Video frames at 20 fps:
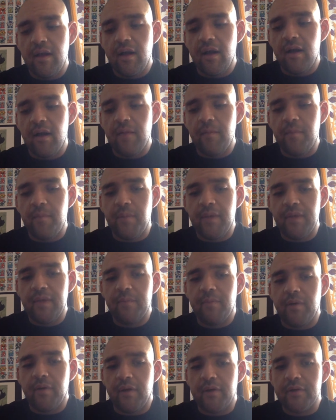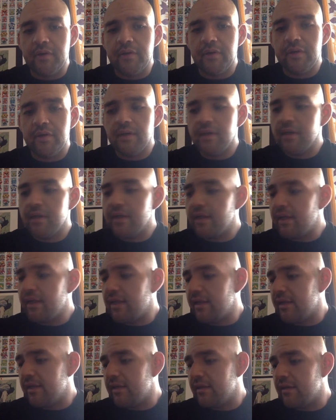a big push
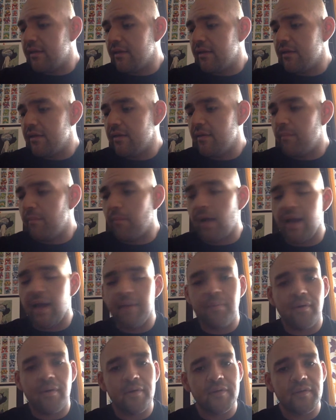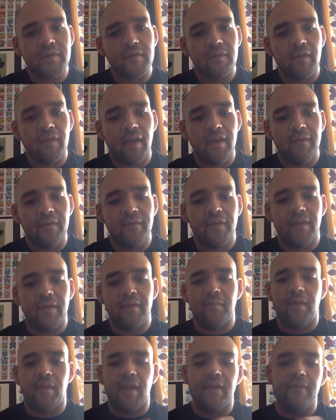in my personal life
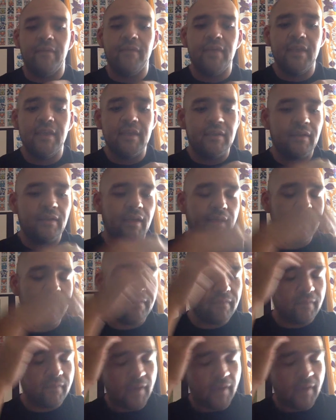and my vegan life.